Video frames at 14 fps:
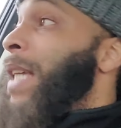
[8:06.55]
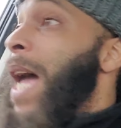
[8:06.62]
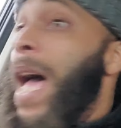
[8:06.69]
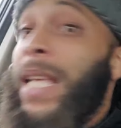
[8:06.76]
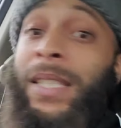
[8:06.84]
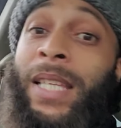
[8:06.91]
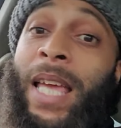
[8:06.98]

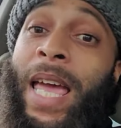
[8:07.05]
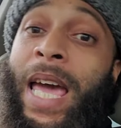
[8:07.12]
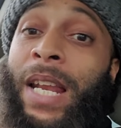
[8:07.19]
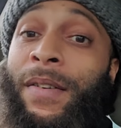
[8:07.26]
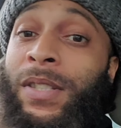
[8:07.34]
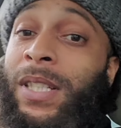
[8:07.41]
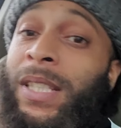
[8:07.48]
guys is
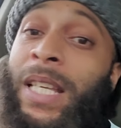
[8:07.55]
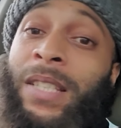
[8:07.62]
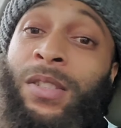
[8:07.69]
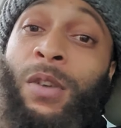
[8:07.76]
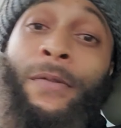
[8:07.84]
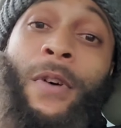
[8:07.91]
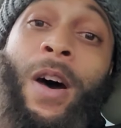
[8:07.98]
ahead of us because they're
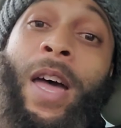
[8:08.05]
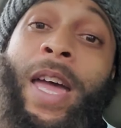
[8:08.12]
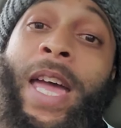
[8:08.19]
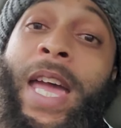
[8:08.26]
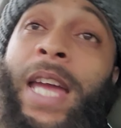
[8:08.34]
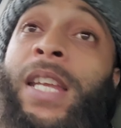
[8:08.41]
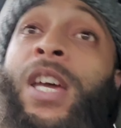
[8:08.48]
so far
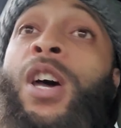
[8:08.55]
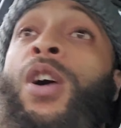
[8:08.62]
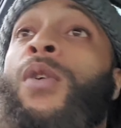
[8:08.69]
ahead.